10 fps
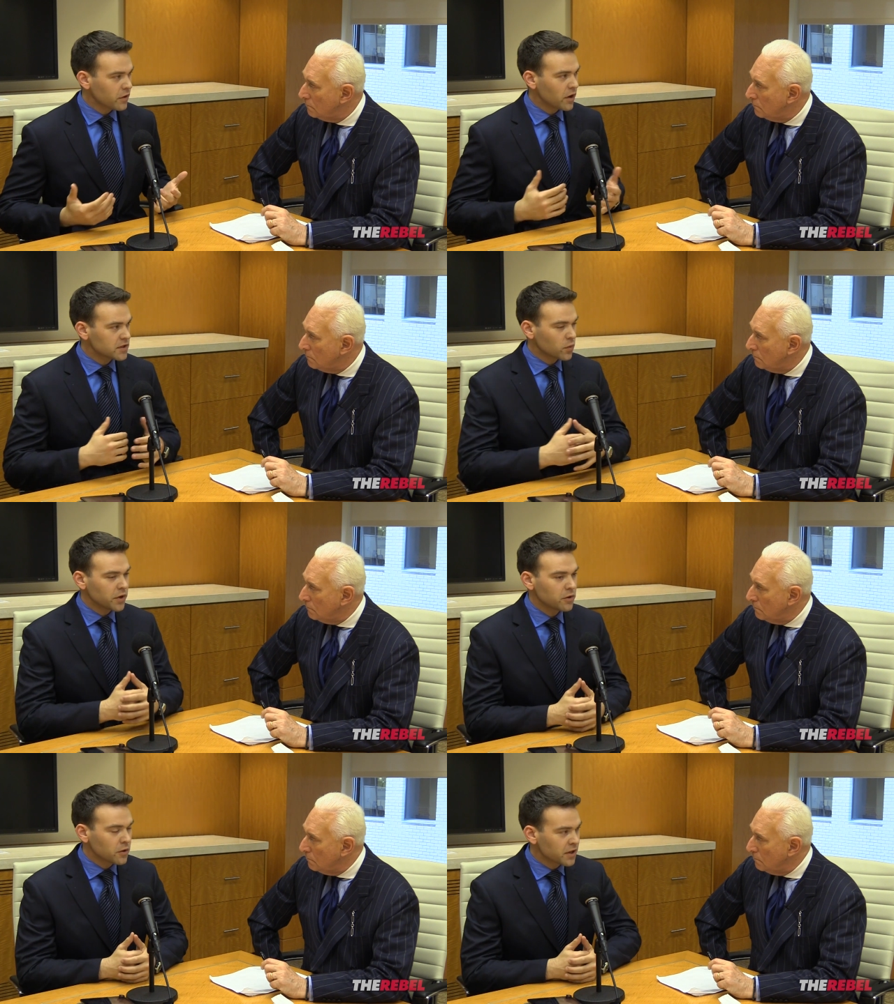Speaker 1: thoughts? What are
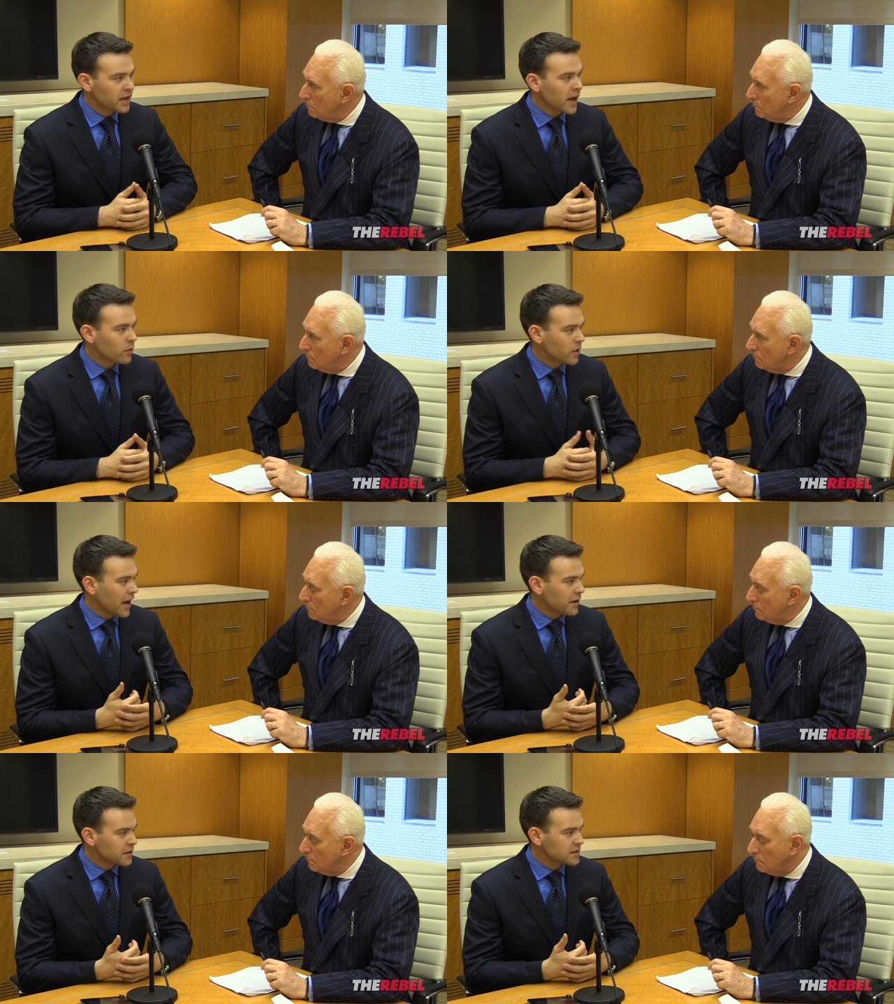you looking at?
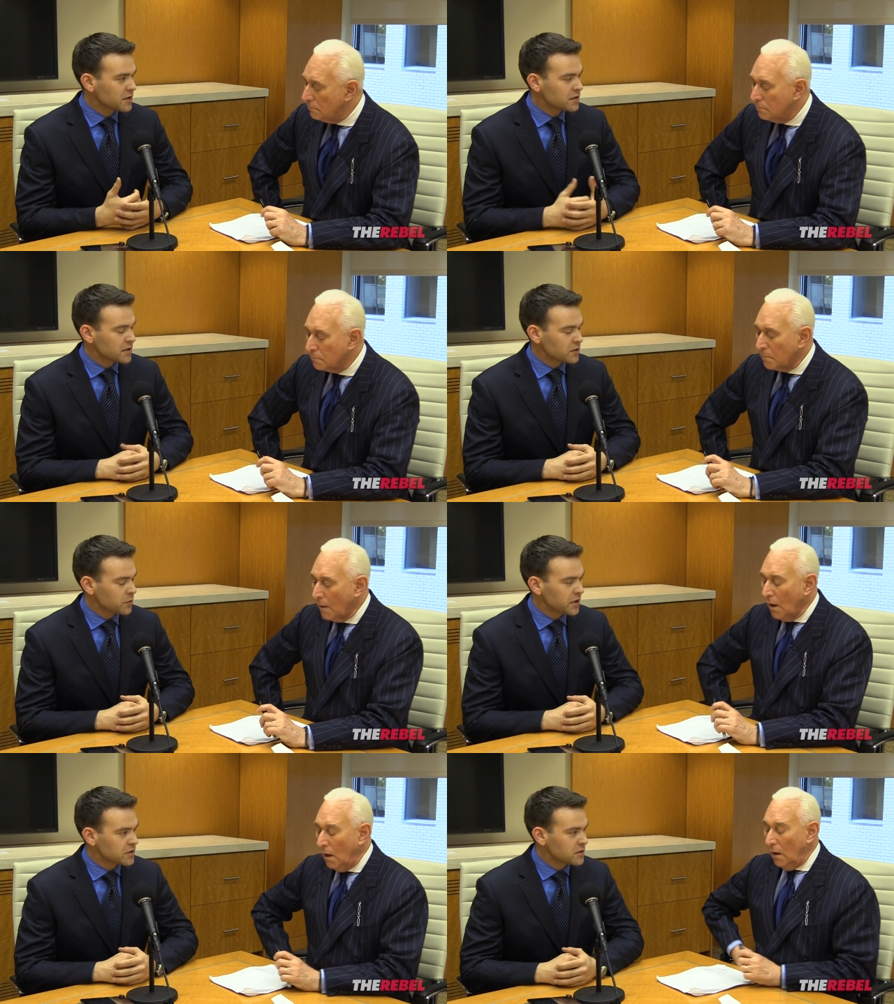How do you see the
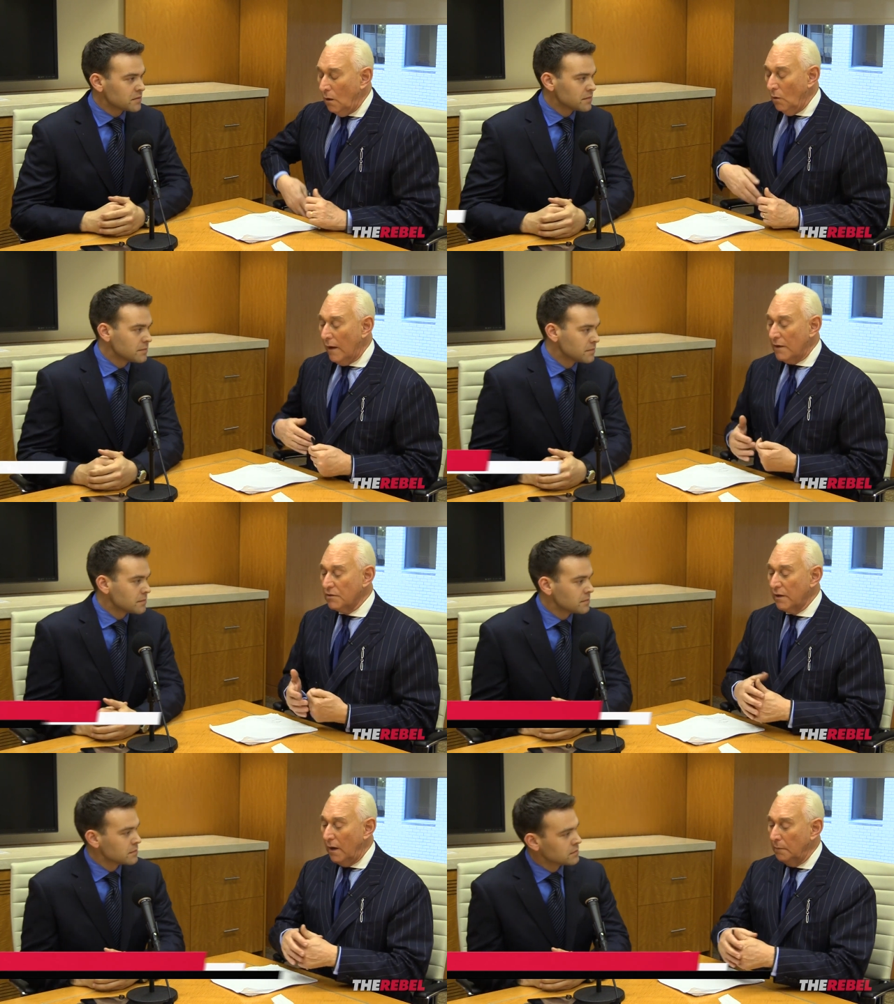situation? Well,
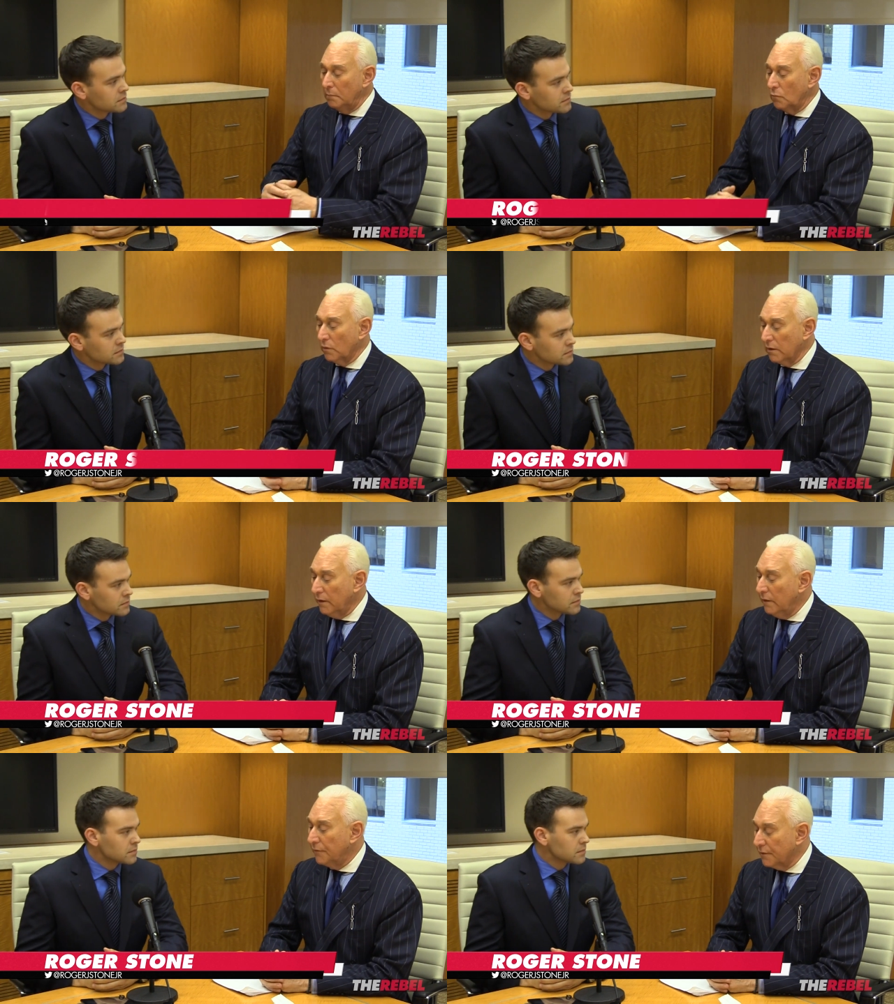
Speaker 2: actually, I'm
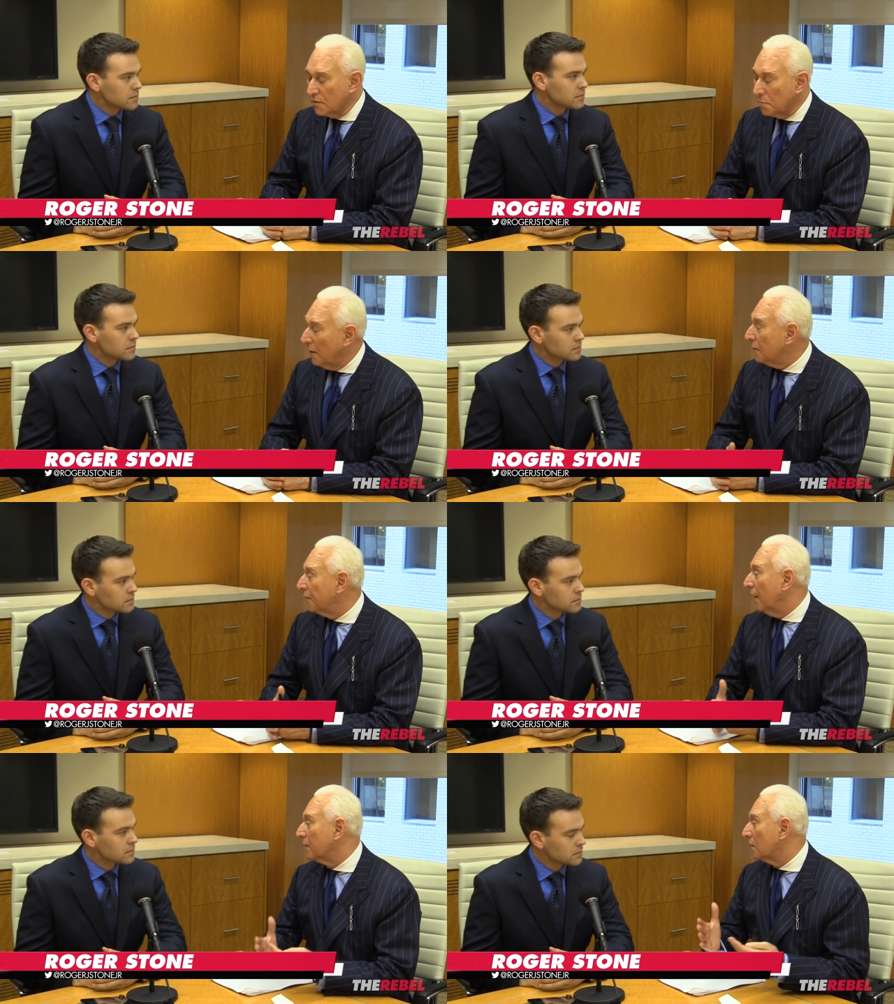relieved that despite the
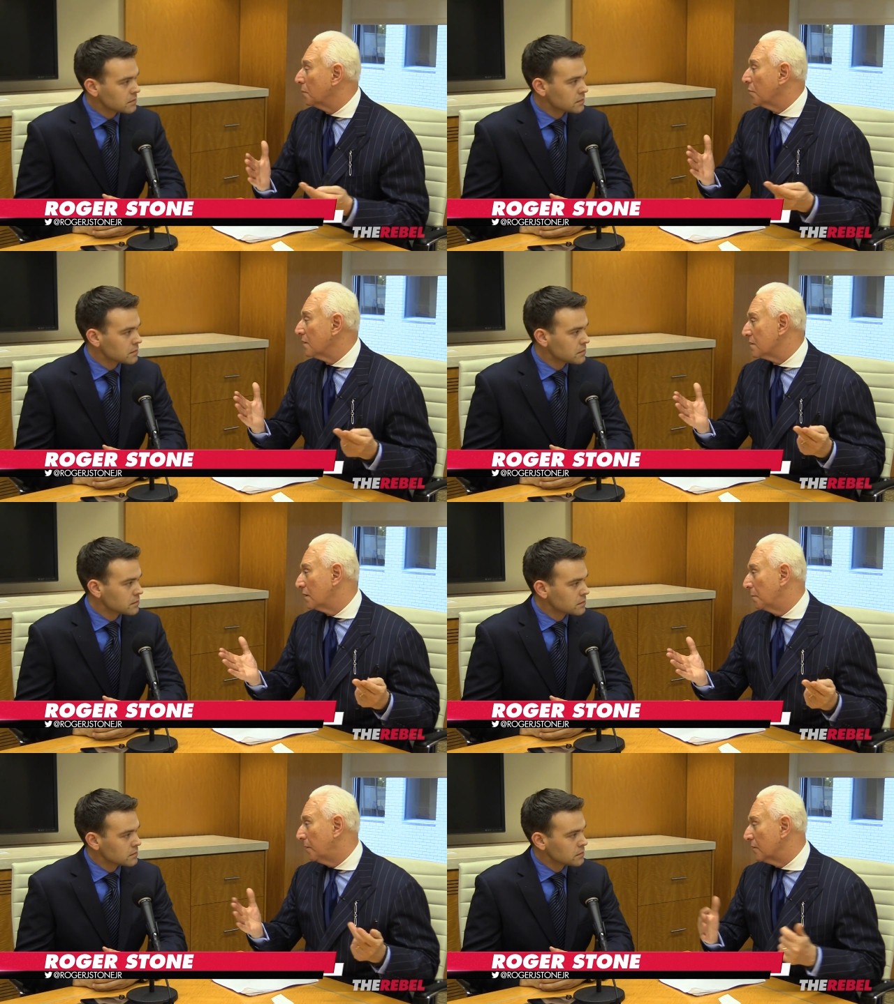fact that the
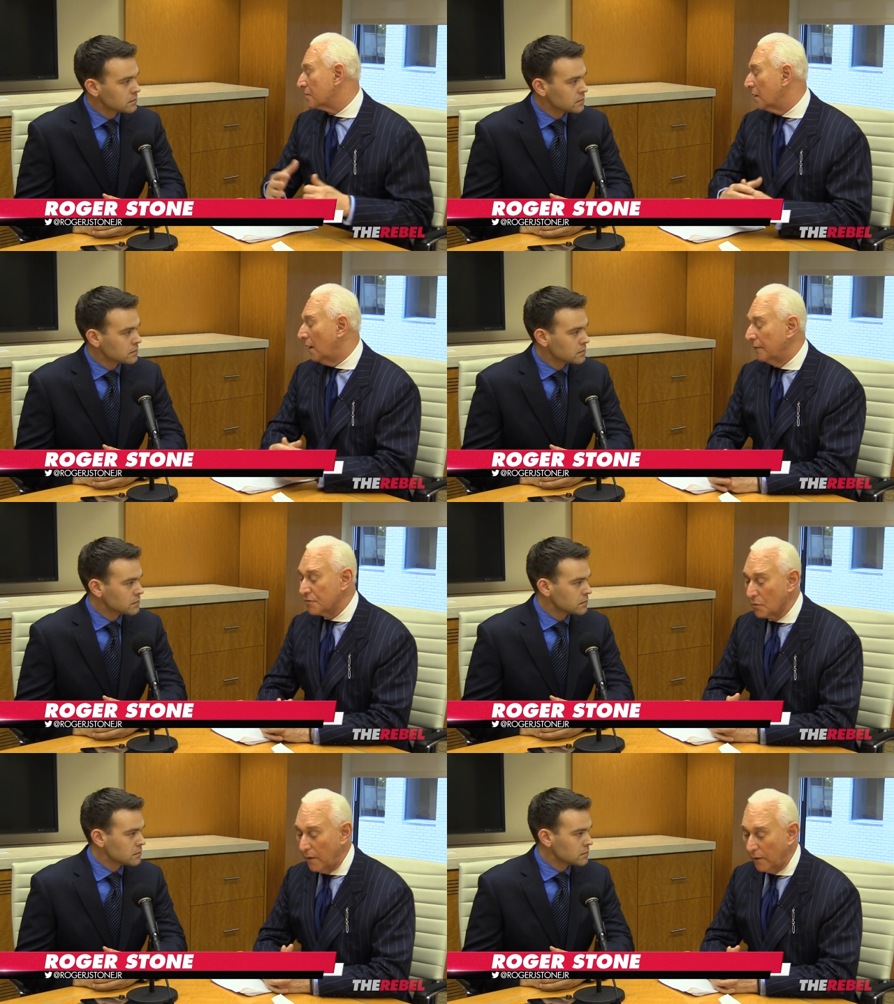president appears to have
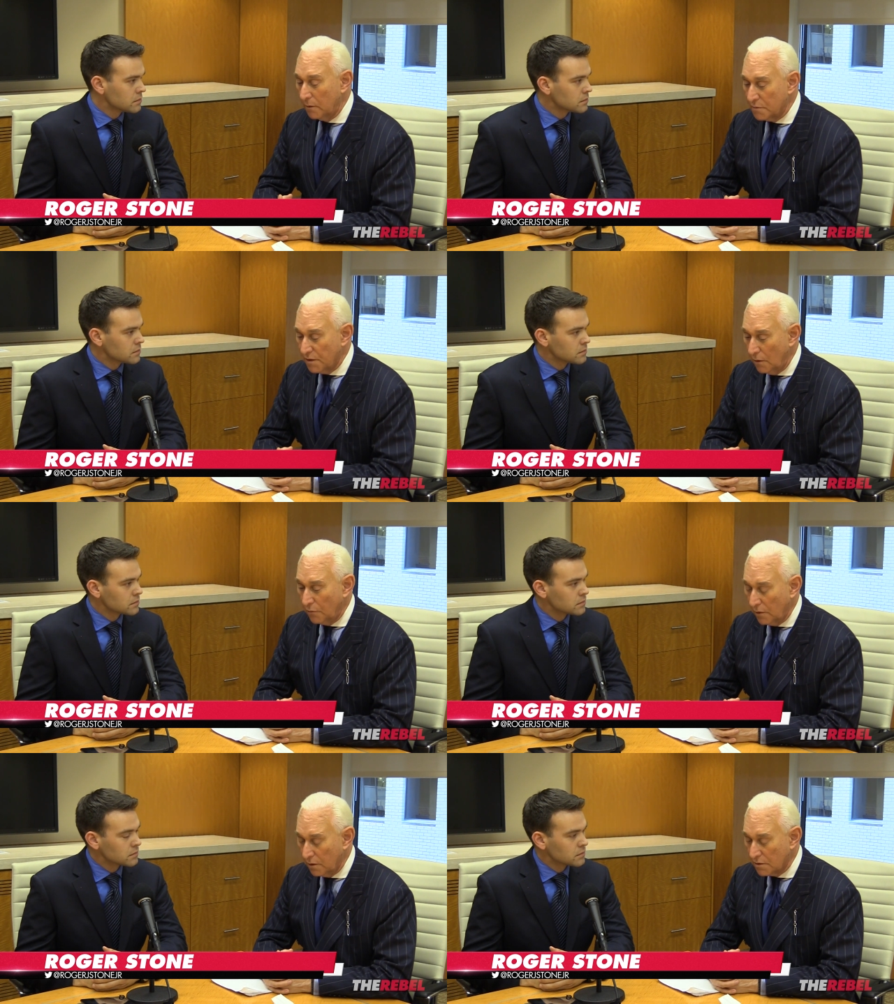surrounded himself
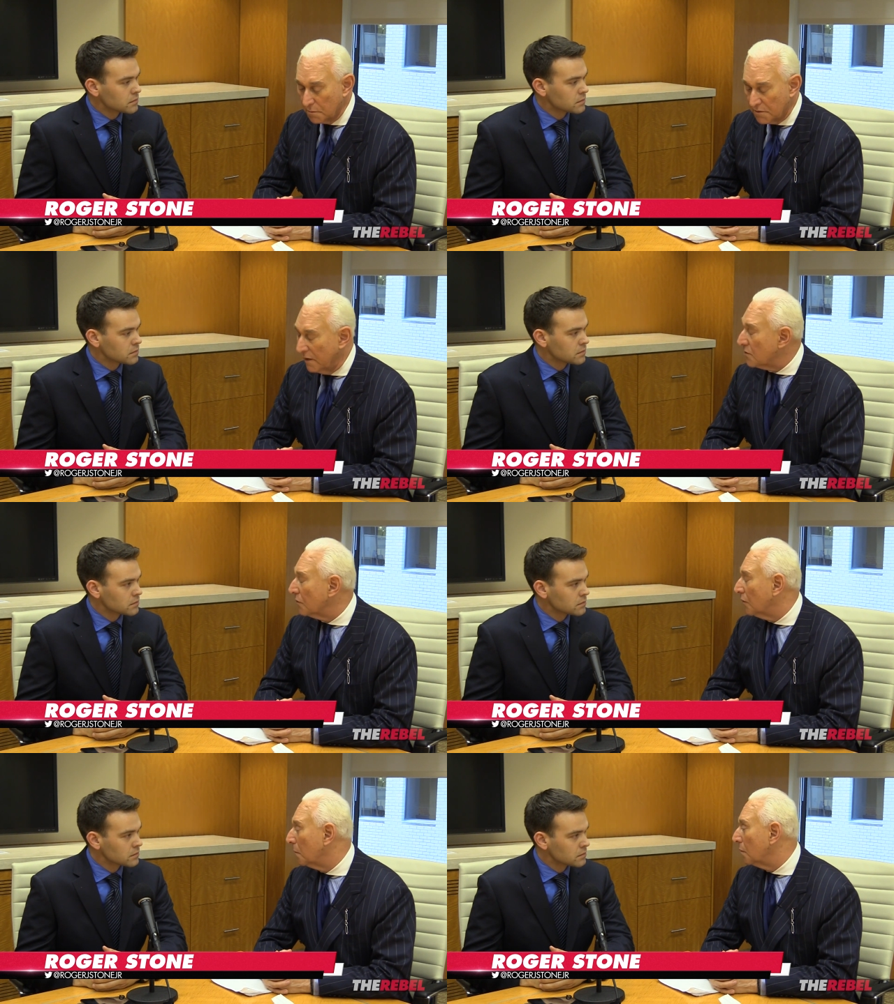with a substantial
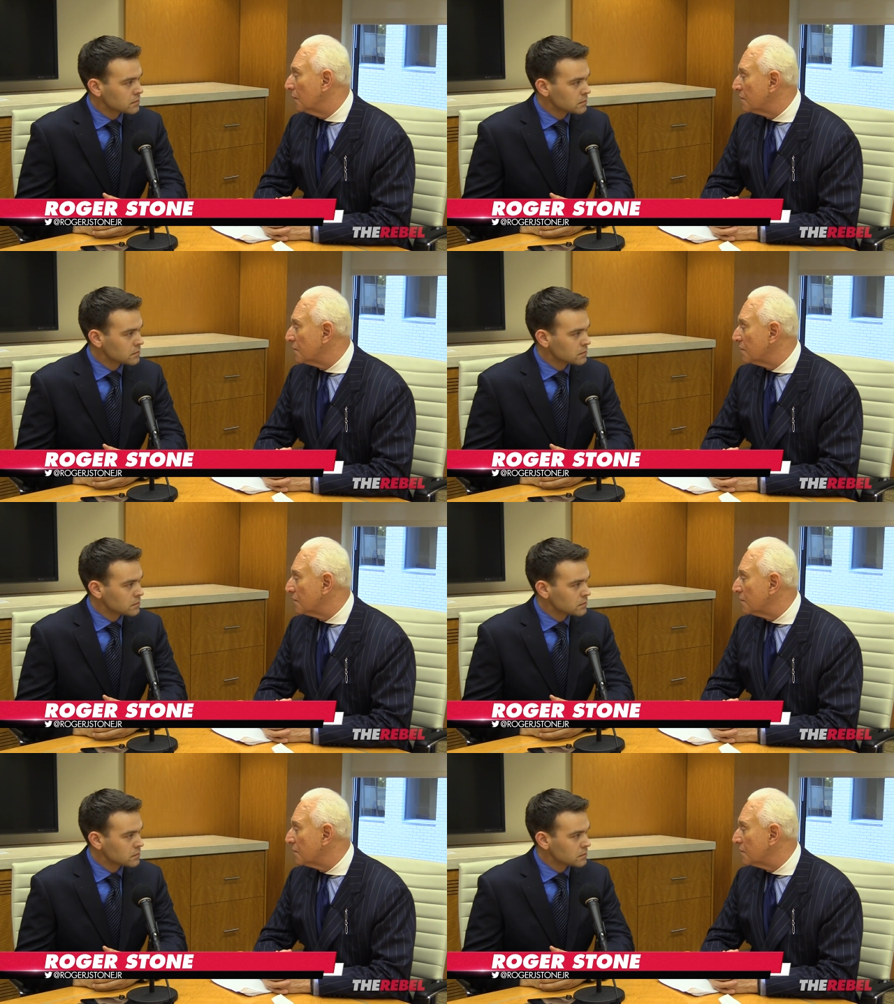number of